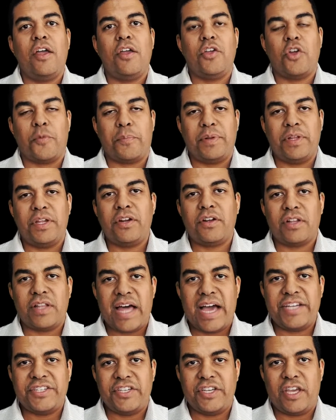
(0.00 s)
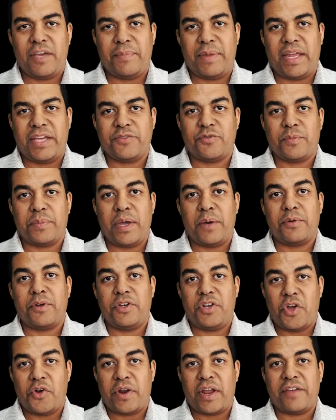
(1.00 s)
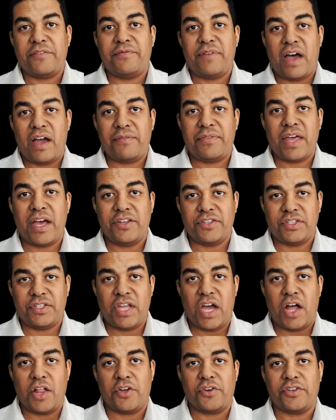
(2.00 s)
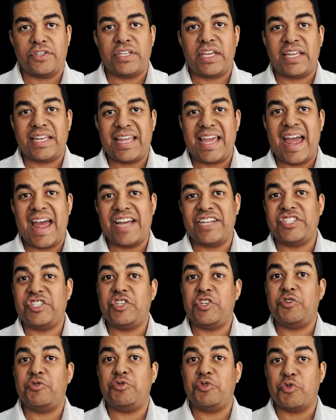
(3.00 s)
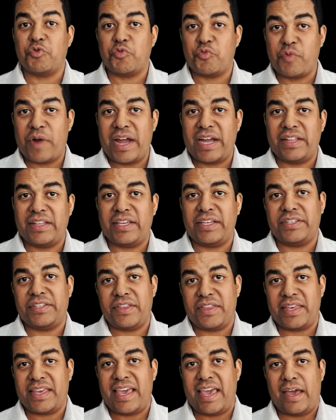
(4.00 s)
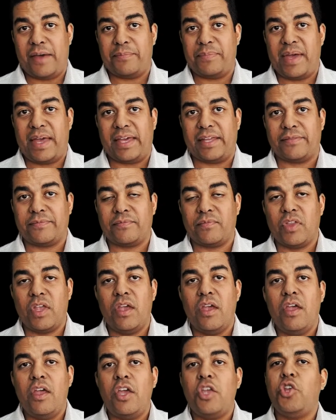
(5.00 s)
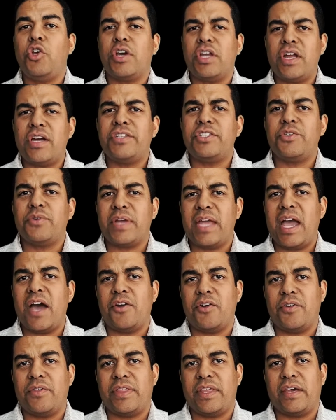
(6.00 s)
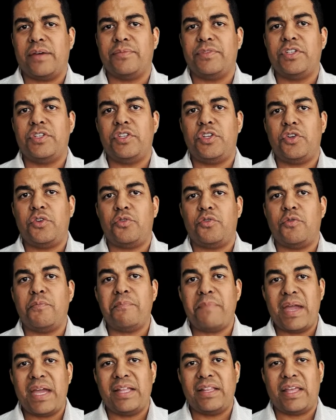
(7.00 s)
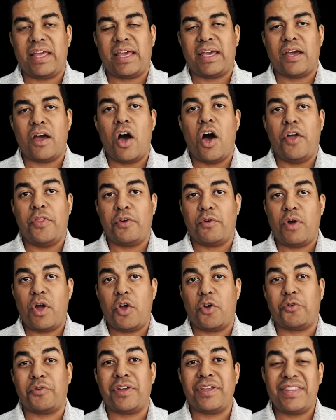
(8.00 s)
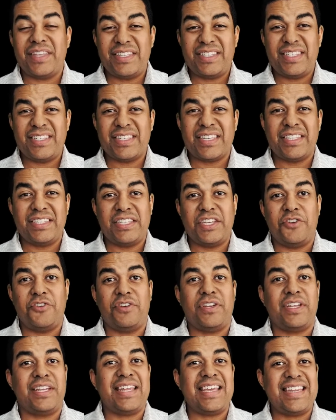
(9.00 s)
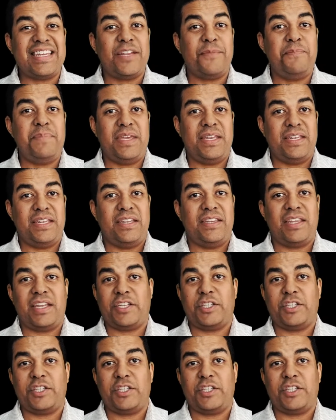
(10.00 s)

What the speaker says: your political action committees will be able to donate $5,000 in cash to you directly to the campaign. You can also count on them to do mailing on their own, and this is considered an independent